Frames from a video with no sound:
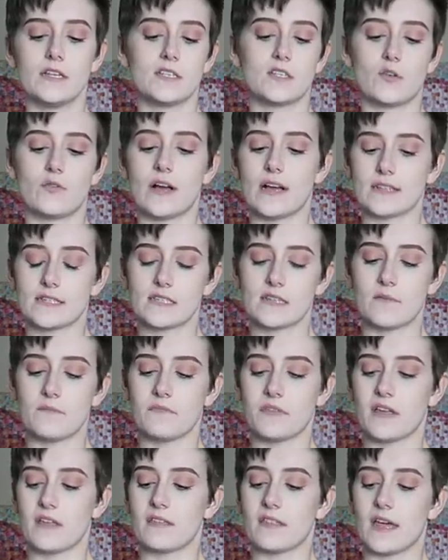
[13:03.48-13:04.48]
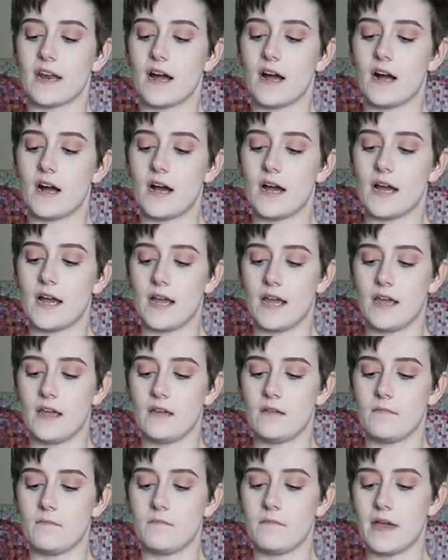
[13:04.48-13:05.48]
So that's something that
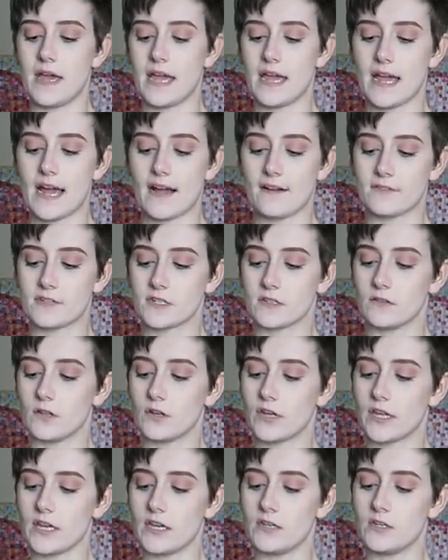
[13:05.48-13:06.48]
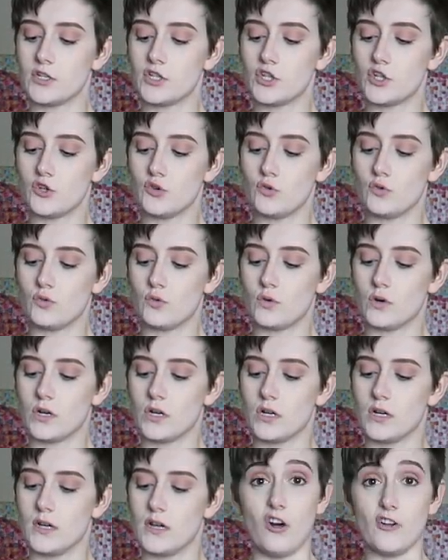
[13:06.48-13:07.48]
I may have to look into
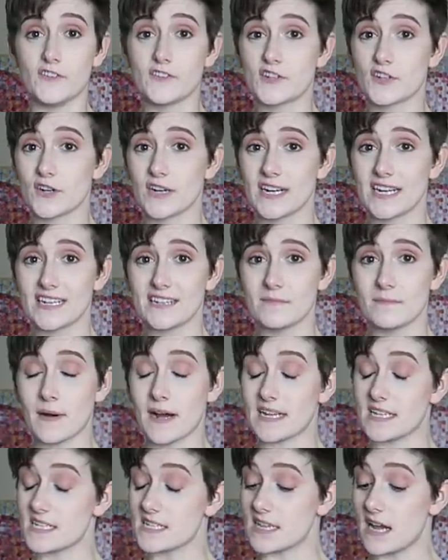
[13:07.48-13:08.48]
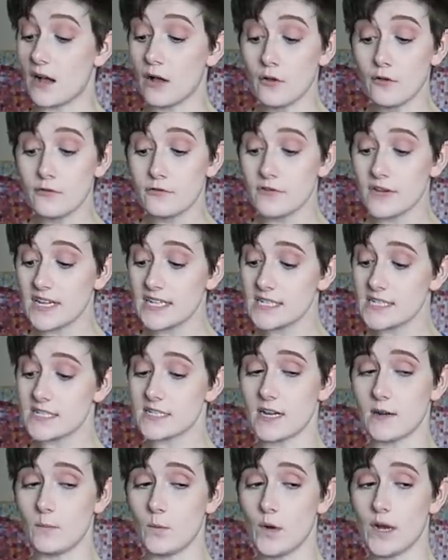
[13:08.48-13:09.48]
altering myself in
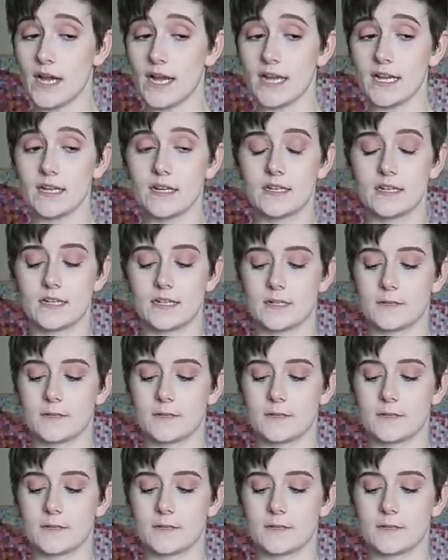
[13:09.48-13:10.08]
some way.